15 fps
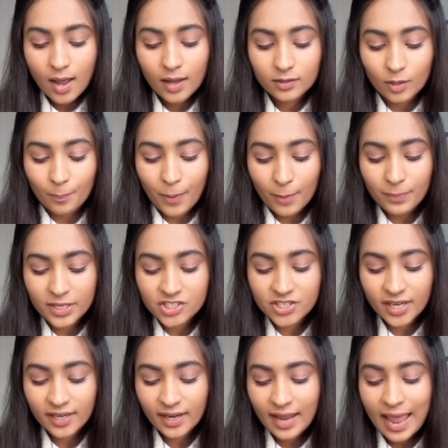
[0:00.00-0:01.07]
Now, publishing
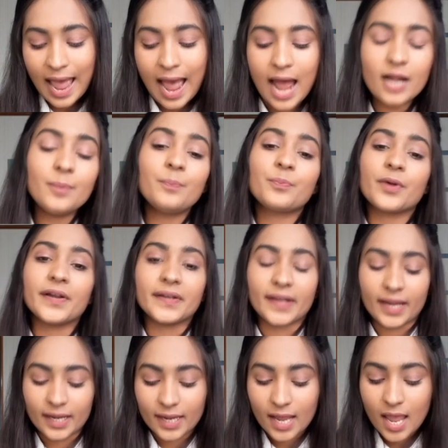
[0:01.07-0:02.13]
and printing.
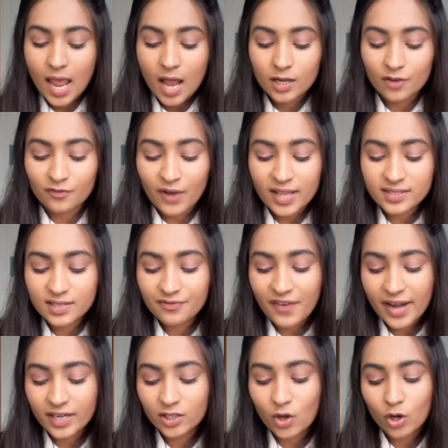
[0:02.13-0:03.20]
Now, once the
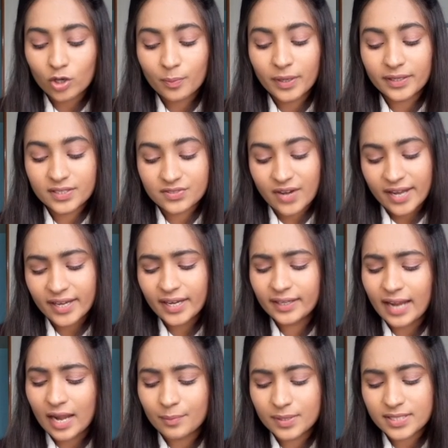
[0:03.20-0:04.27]
final document is ready, it
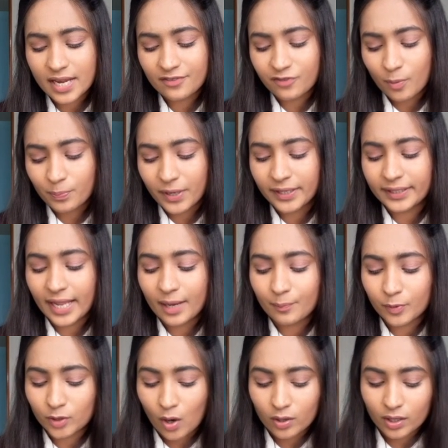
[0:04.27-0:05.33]
can be sent for printing,
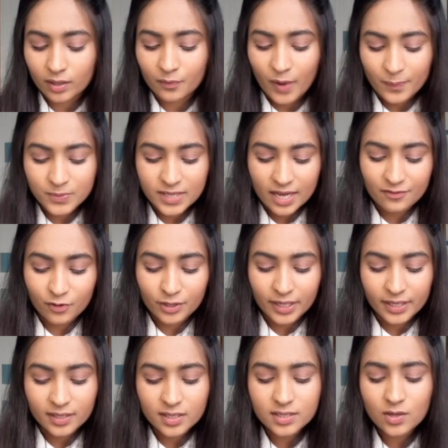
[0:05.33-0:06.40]
put out on website for
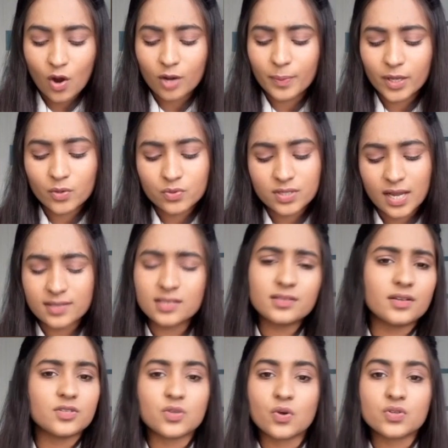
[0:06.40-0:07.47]
readers, or be used as a
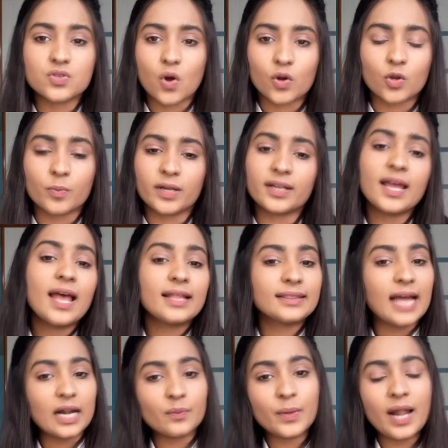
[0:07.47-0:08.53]
resource document.
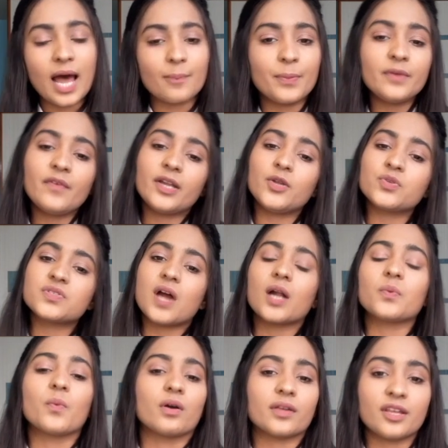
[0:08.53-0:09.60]
That will happen when you start
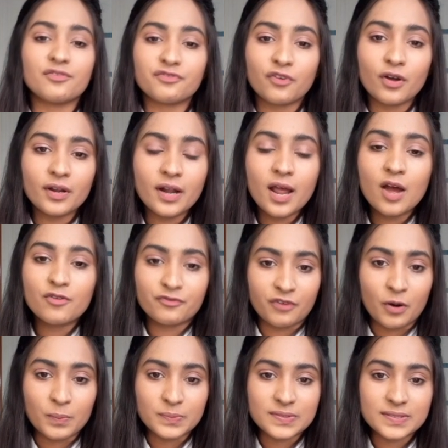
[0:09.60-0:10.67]
working for
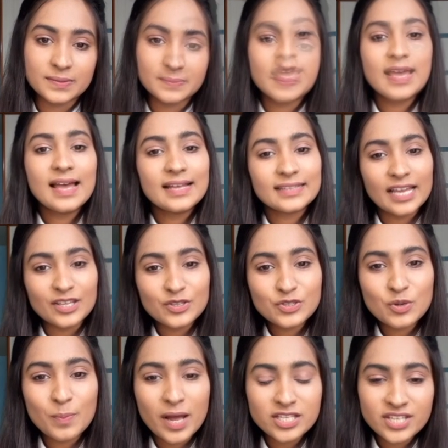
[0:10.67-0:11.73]
firms. Thank you so
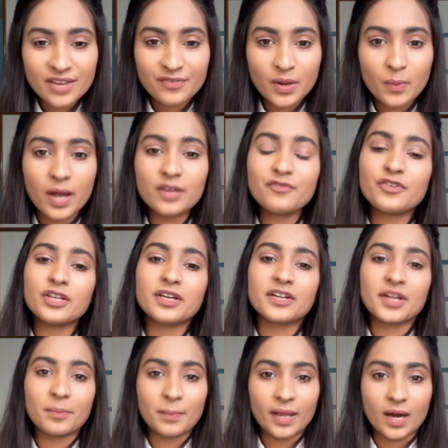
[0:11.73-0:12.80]
much everyone for
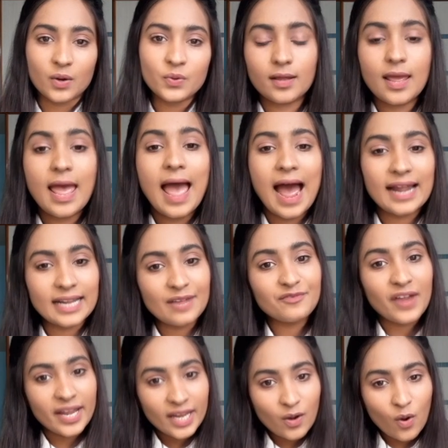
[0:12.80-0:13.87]
hearing me out, and I'm
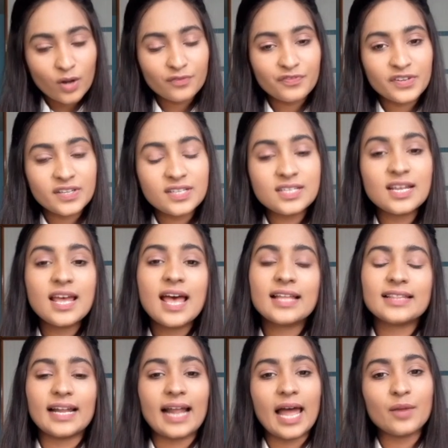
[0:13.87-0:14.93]
very confident
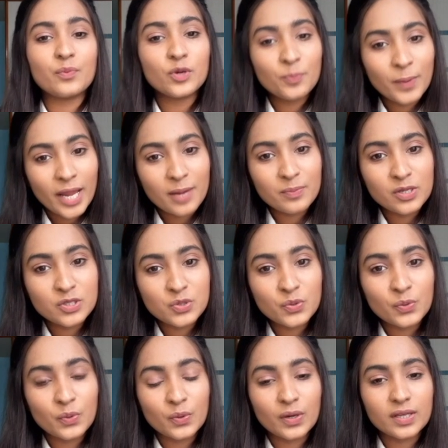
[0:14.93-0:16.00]
that I would be able
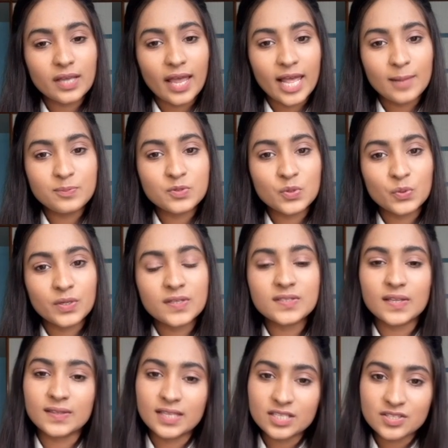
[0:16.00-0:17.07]
to help students
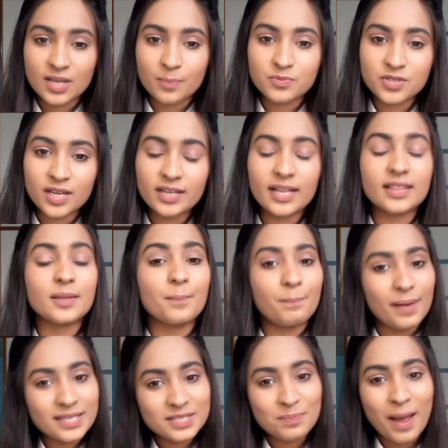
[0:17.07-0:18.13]
in this subject in the
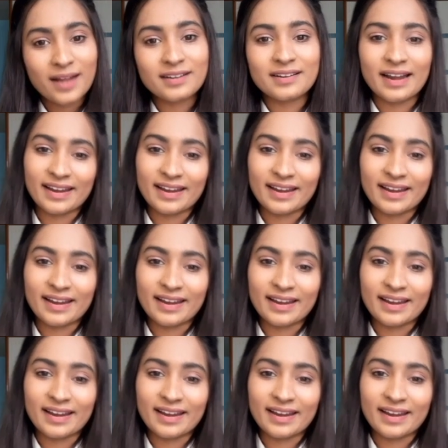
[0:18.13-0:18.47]
best manner I